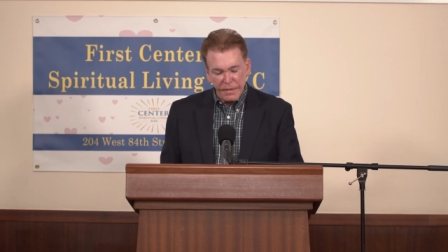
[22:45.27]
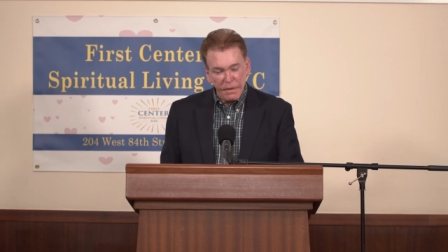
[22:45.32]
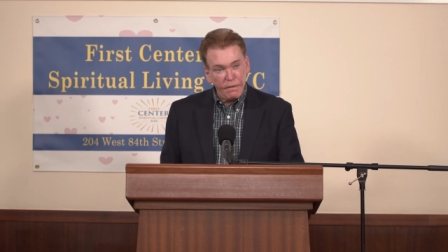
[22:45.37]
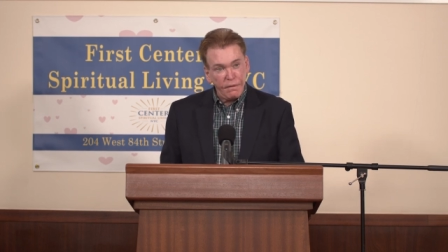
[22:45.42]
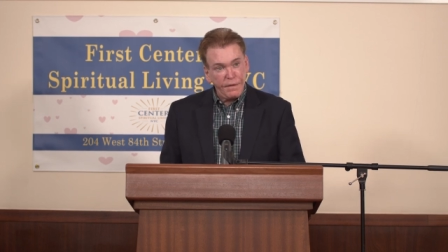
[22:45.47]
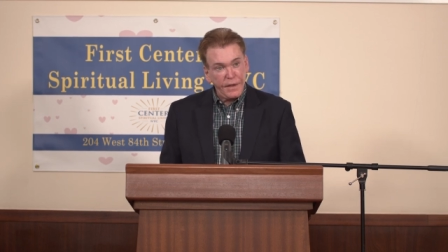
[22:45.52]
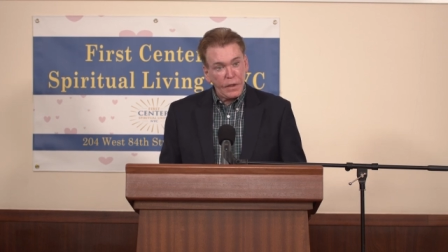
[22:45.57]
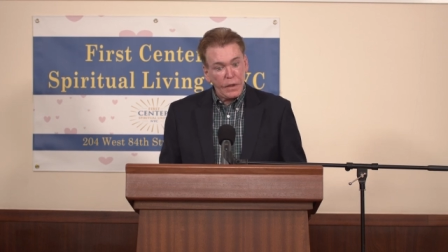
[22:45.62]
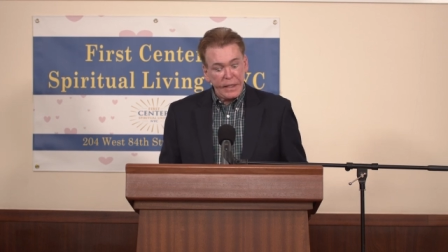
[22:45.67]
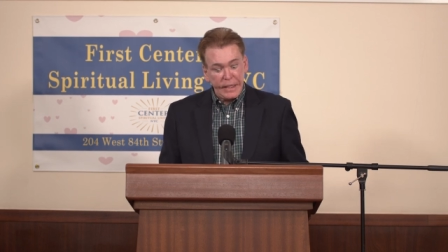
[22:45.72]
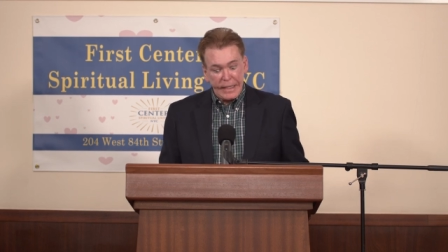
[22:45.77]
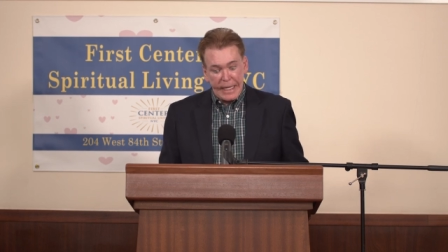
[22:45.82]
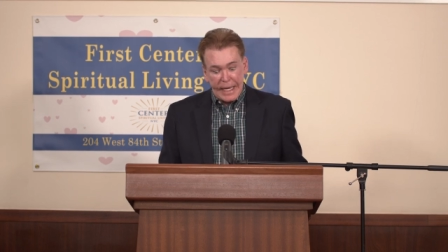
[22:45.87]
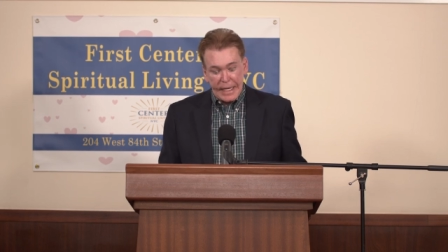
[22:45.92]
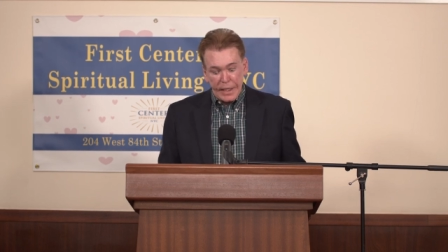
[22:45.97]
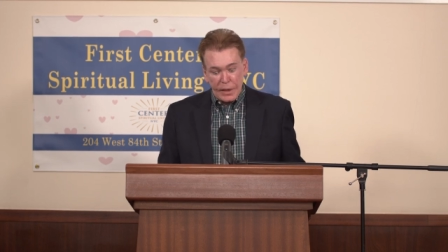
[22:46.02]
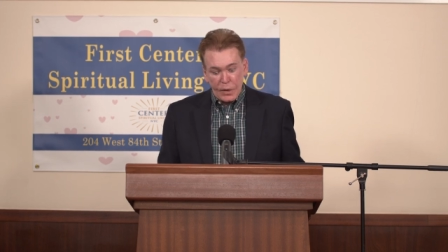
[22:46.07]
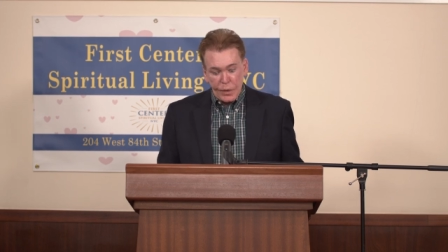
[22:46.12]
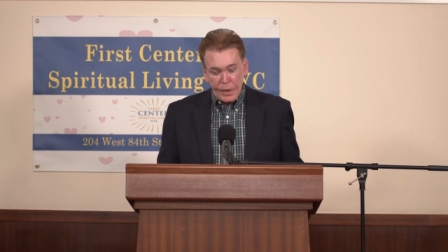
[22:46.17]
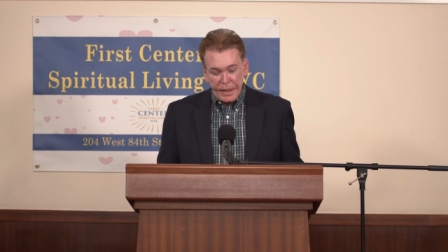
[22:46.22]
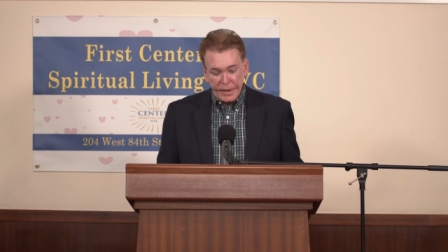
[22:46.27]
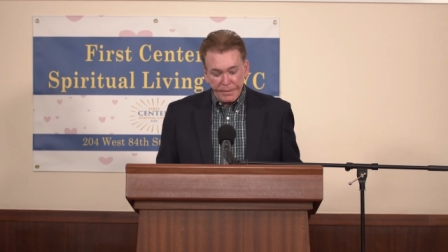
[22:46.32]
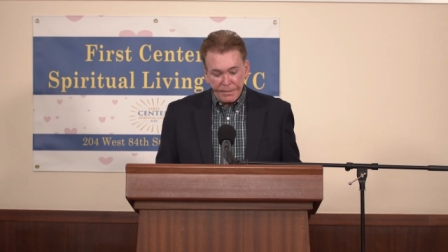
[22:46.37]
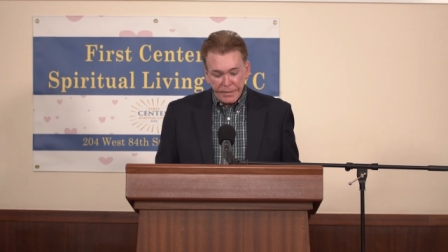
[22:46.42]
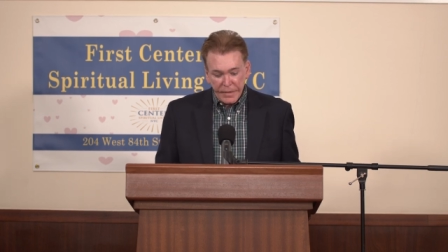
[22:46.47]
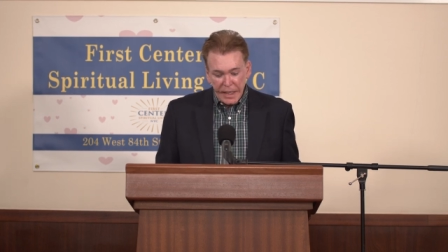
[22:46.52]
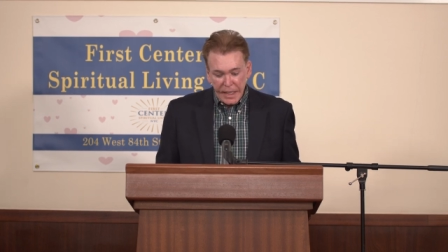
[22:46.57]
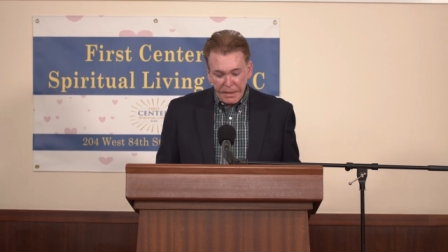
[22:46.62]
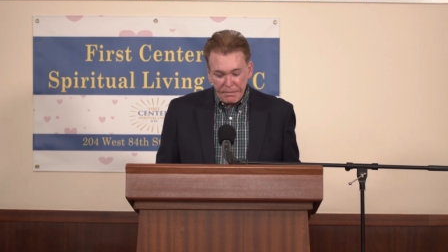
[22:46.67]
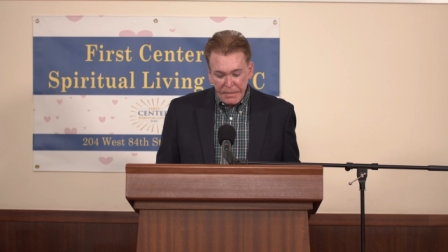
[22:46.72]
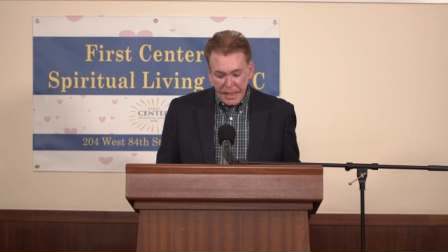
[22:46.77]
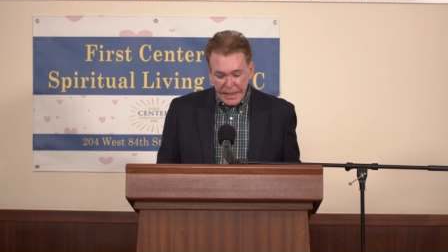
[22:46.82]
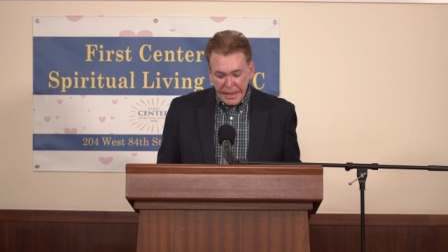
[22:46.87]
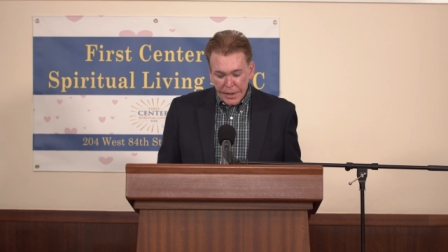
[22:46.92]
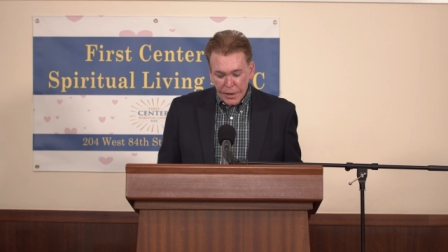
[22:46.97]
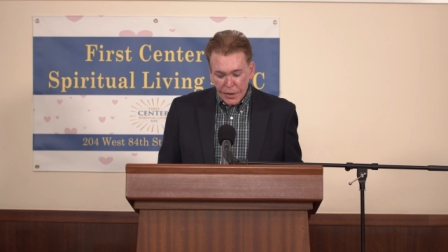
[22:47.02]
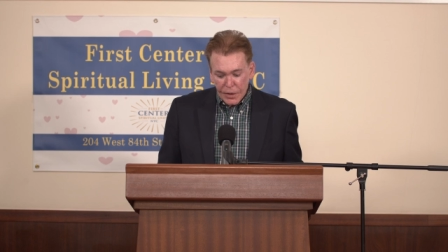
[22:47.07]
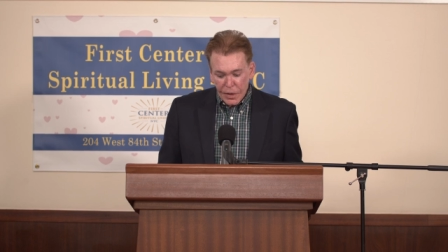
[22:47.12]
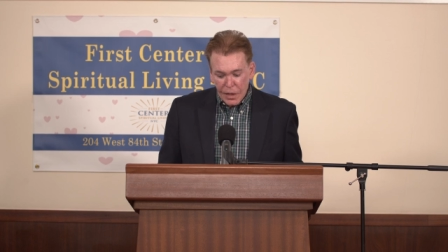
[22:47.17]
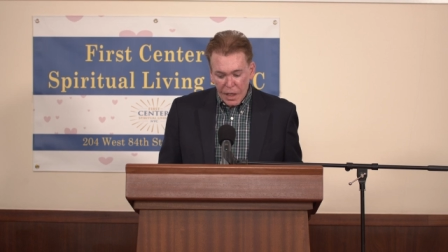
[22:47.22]
feel inadequate, and many
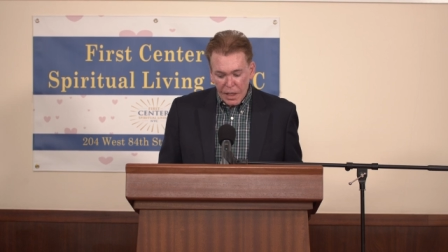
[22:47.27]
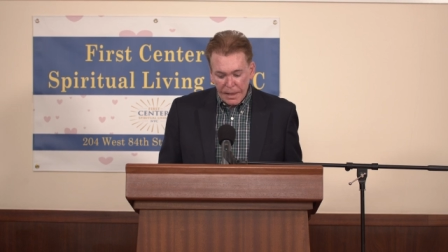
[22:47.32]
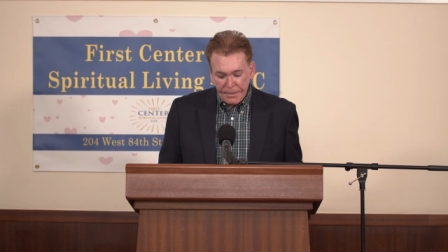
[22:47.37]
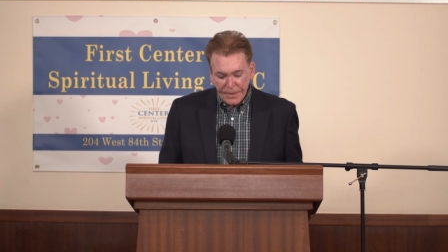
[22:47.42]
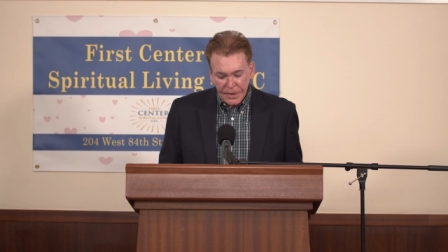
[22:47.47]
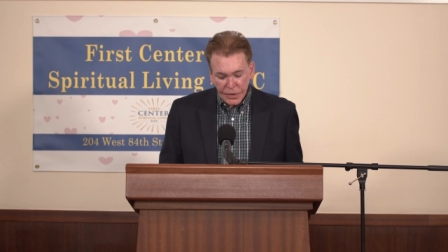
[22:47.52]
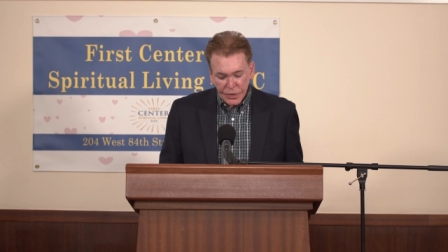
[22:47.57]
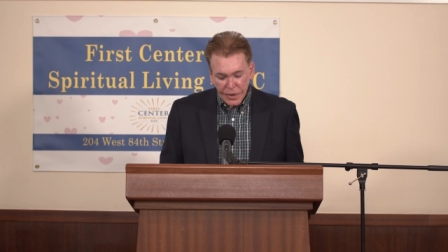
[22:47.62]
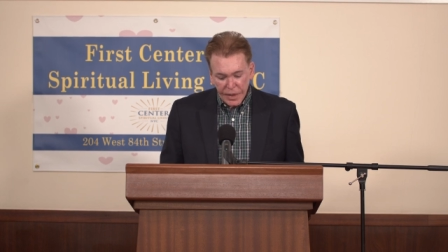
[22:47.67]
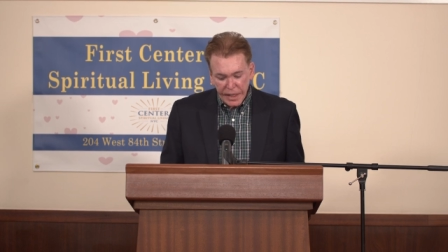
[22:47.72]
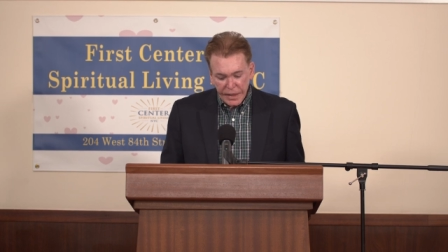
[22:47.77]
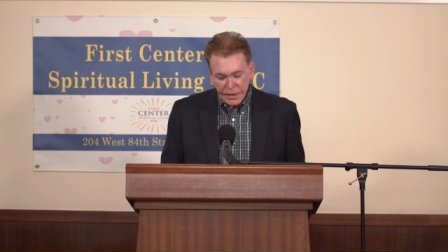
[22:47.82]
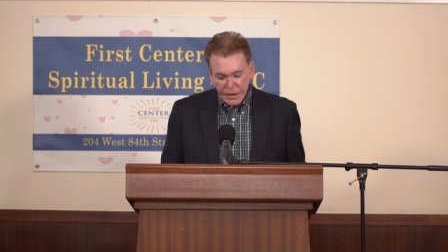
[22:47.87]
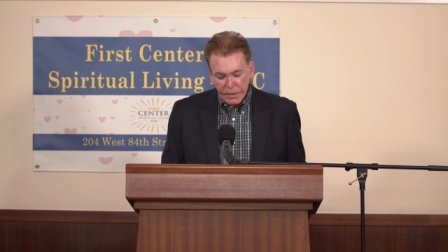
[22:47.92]
are caught up in trying